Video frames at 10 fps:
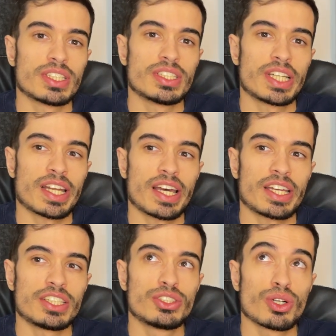that
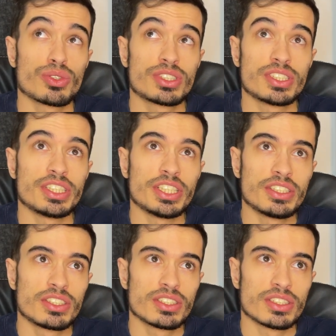I don't
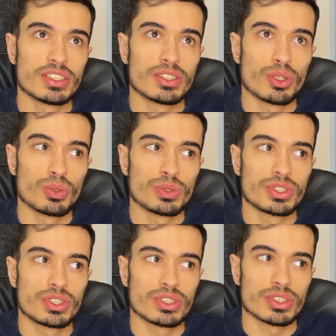need
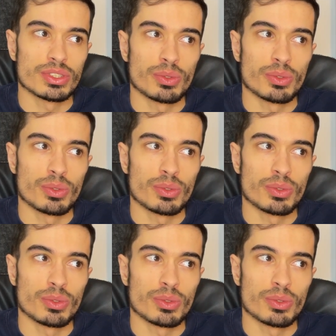those